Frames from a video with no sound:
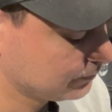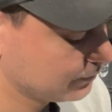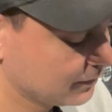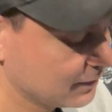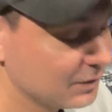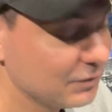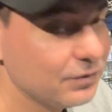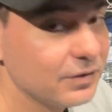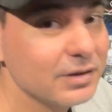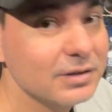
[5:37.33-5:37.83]

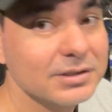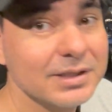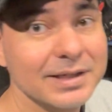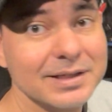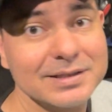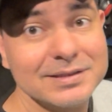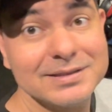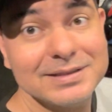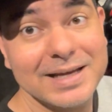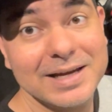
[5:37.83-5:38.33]
It feels like
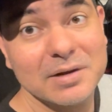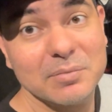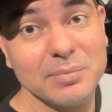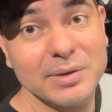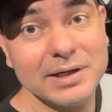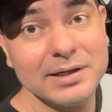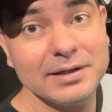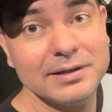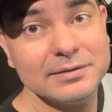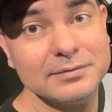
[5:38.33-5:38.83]
it take a
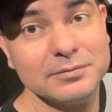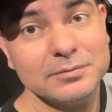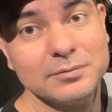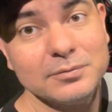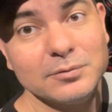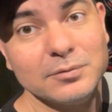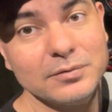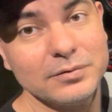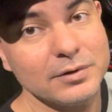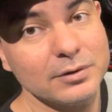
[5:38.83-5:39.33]
beating.
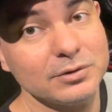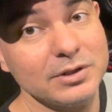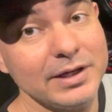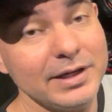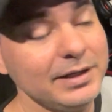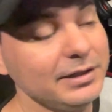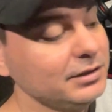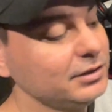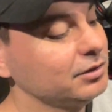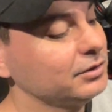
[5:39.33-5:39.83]
Those
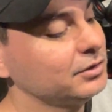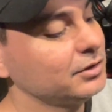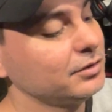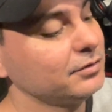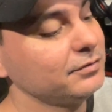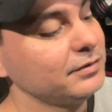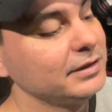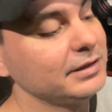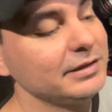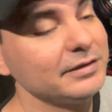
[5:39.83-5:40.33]
hinges are
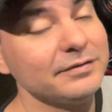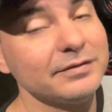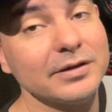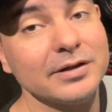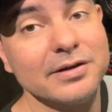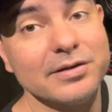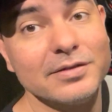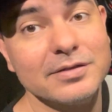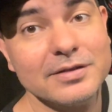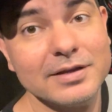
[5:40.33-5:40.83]
very
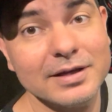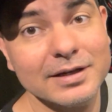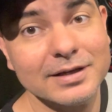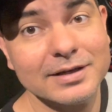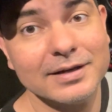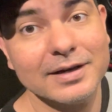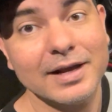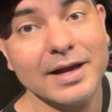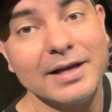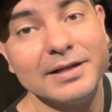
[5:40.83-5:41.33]
very thick
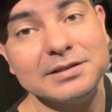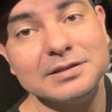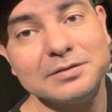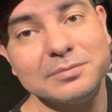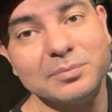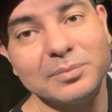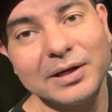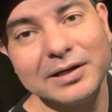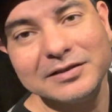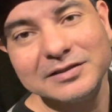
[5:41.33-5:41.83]
and nice.
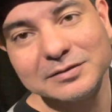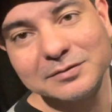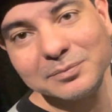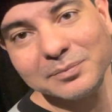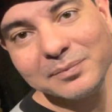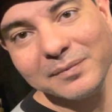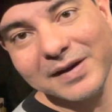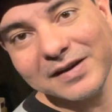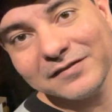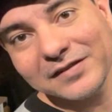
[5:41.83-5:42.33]
Very
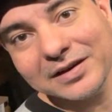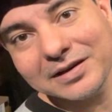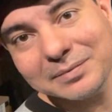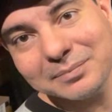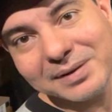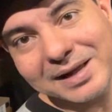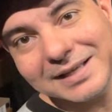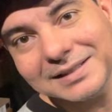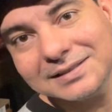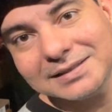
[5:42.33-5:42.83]
ba very
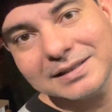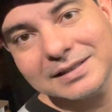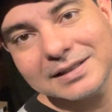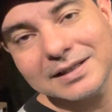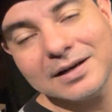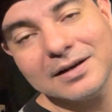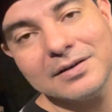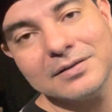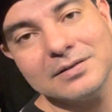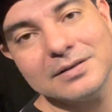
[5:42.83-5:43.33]
basic
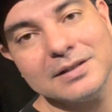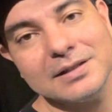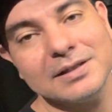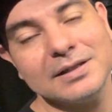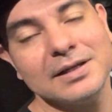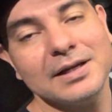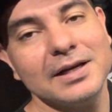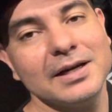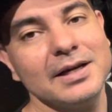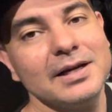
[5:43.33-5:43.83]
on the
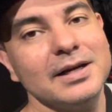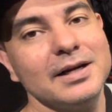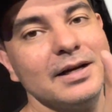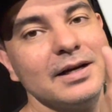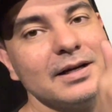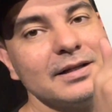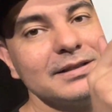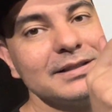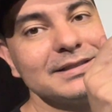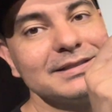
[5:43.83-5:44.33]

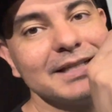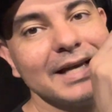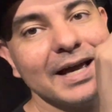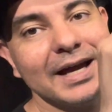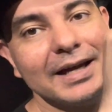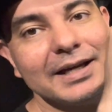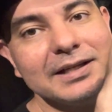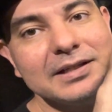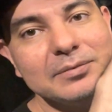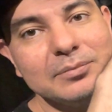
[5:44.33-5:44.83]
uh,
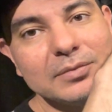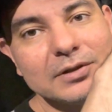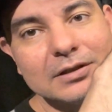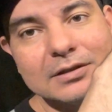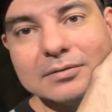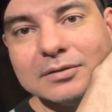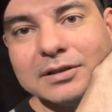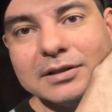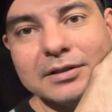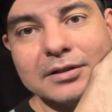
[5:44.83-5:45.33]
design, but
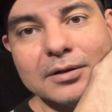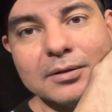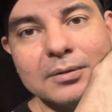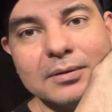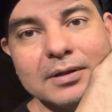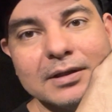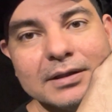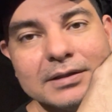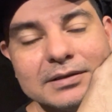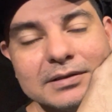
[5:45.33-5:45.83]
you know
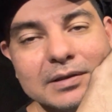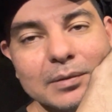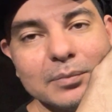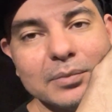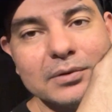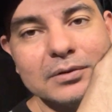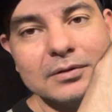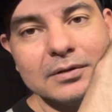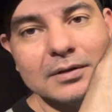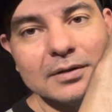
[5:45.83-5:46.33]

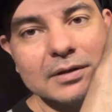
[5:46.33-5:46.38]
simple.